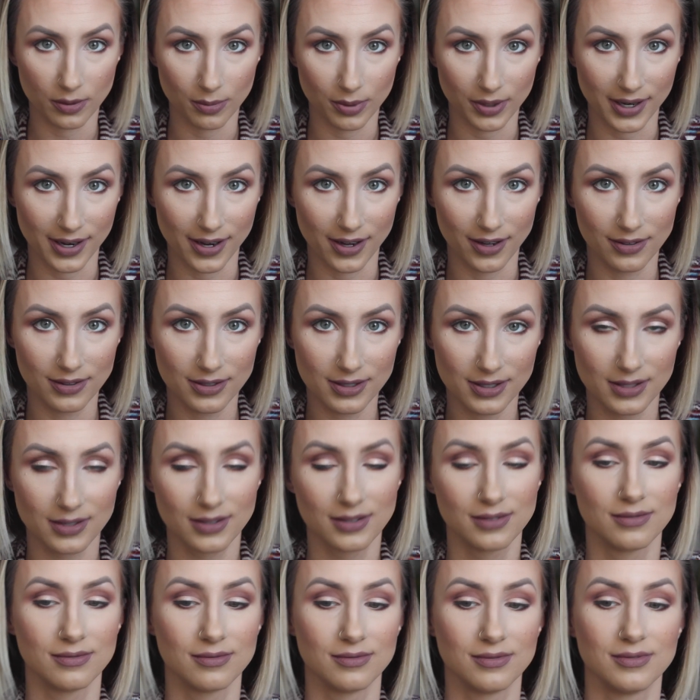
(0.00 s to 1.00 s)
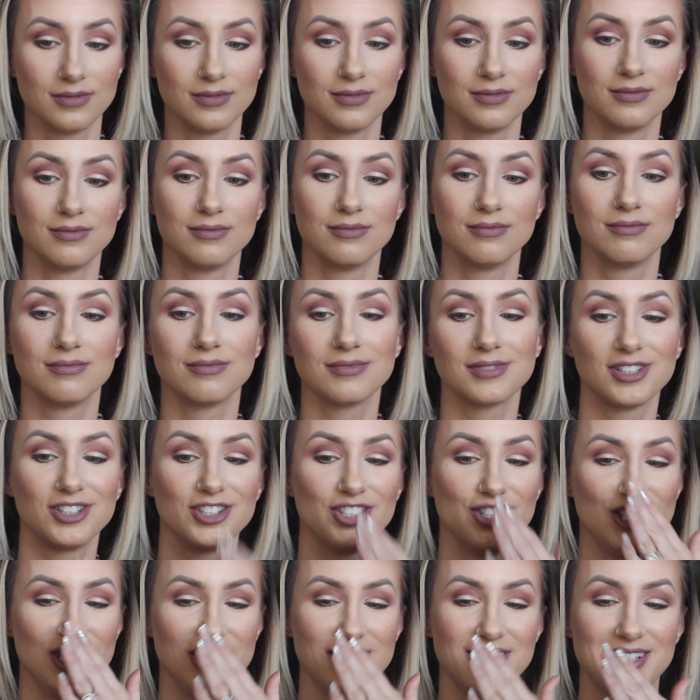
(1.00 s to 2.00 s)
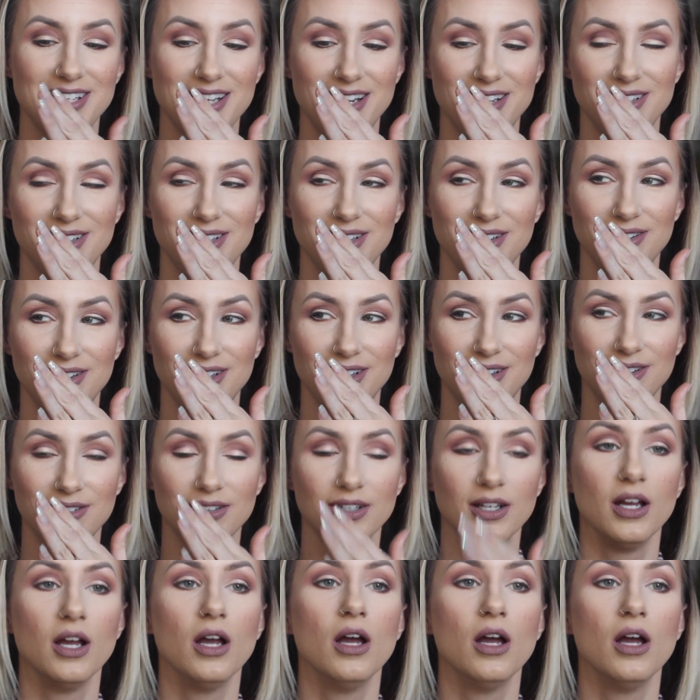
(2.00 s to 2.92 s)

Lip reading: brows, she said doo-doo.